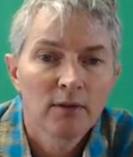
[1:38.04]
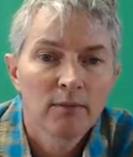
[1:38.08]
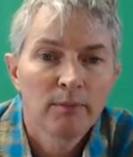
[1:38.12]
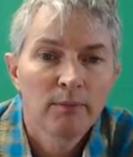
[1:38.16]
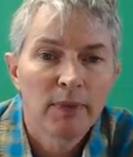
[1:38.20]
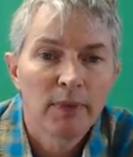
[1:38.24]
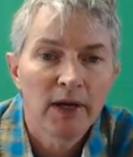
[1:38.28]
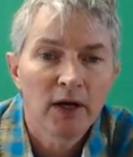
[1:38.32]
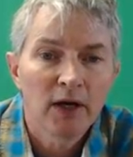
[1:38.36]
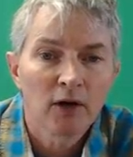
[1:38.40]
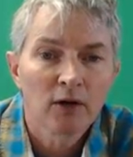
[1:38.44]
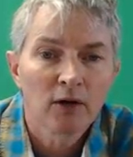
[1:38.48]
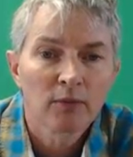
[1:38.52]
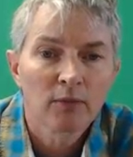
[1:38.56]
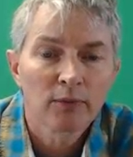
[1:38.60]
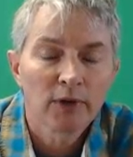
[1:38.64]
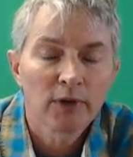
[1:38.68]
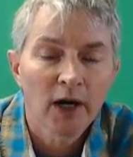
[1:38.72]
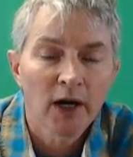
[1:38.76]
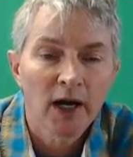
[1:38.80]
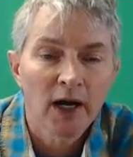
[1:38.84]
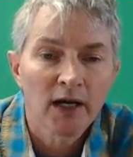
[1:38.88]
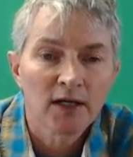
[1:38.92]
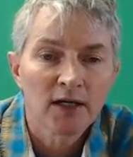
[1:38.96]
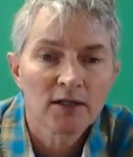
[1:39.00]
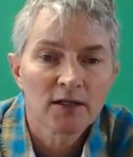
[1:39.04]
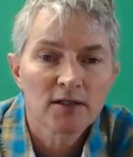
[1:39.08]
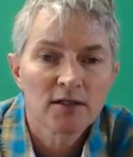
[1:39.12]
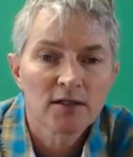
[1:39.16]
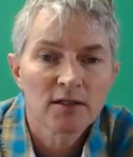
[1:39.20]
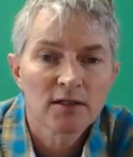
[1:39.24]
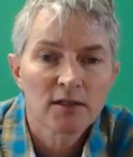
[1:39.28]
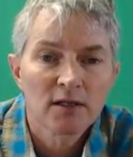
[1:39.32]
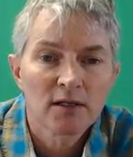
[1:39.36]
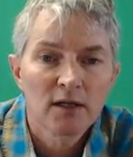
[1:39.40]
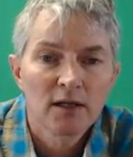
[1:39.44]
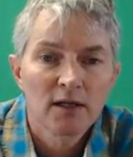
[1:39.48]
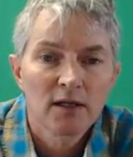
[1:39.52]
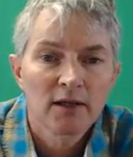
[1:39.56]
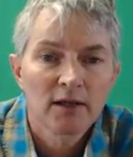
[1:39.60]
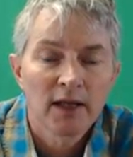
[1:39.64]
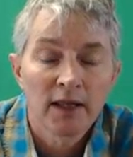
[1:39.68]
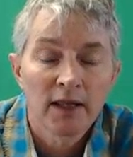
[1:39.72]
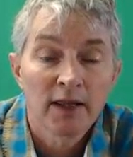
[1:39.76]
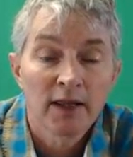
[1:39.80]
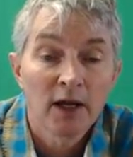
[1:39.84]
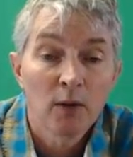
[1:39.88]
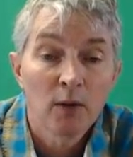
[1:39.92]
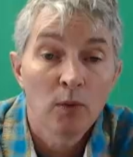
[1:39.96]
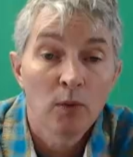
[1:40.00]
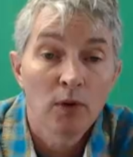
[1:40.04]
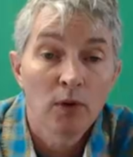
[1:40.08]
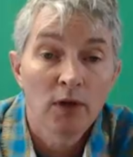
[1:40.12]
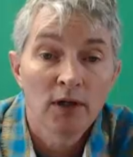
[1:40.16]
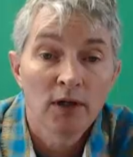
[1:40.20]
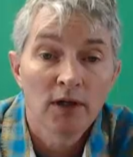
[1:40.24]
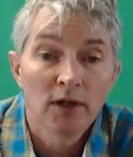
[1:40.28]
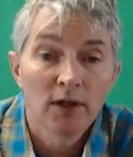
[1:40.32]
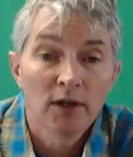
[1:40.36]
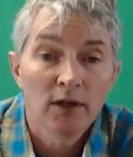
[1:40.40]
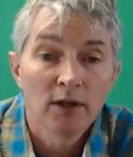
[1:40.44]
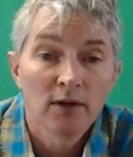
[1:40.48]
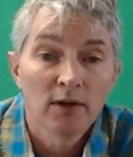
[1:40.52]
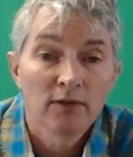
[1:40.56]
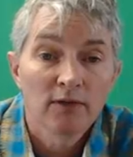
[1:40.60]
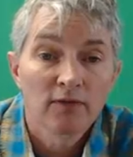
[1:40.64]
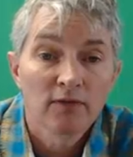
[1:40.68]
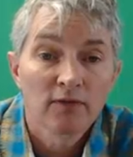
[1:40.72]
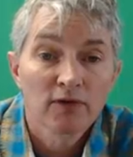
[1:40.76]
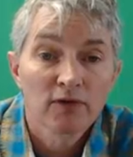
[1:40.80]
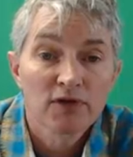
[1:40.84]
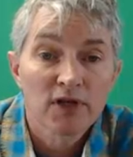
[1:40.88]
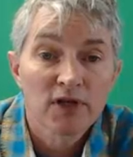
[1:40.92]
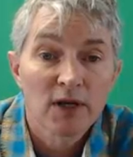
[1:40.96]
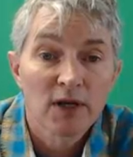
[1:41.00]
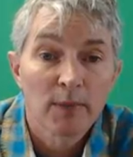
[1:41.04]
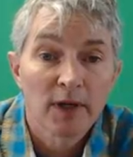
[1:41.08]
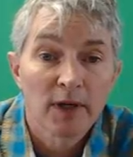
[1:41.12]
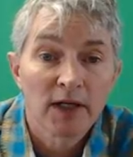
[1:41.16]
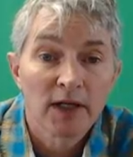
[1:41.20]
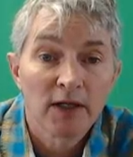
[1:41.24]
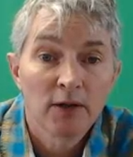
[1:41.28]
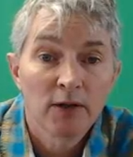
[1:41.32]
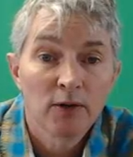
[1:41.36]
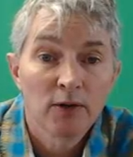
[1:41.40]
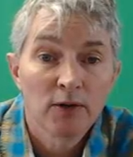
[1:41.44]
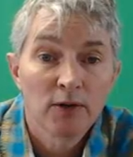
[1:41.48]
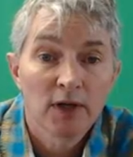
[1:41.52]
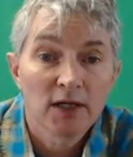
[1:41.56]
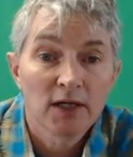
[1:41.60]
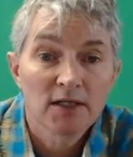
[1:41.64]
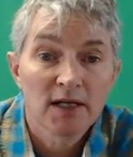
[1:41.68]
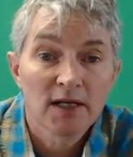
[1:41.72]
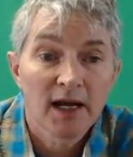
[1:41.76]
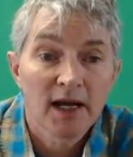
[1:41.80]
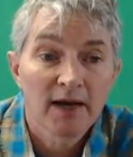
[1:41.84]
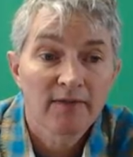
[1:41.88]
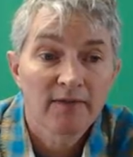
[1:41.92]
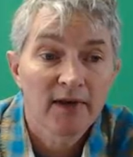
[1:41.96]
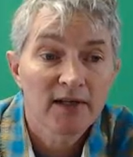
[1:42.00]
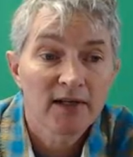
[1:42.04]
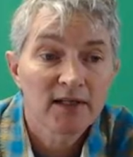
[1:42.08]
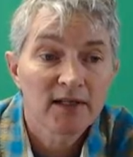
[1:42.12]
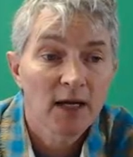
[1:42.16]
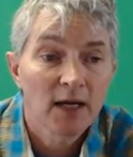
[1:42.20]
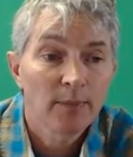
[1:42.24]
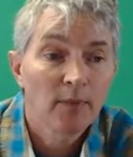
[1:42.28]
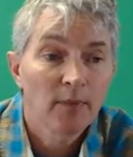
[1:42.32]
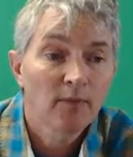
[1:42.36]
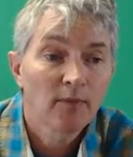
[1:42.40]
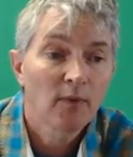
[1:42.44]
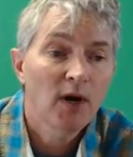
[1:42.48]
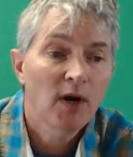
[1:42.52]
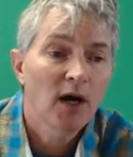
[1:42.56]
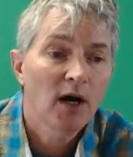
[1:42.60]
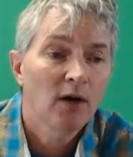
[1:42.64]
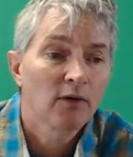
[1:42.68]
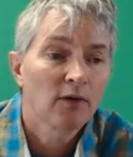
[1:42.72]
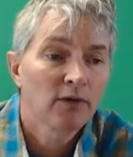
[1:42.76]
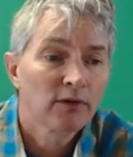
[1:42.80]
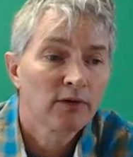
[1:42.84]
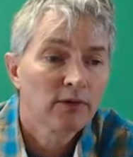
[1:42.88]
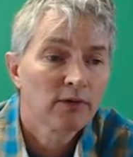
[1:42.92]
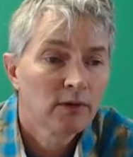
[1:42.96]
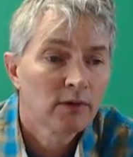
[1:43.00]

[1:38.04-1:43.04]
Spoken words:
bail price than they would for somebody who doesn't have that type of wealth.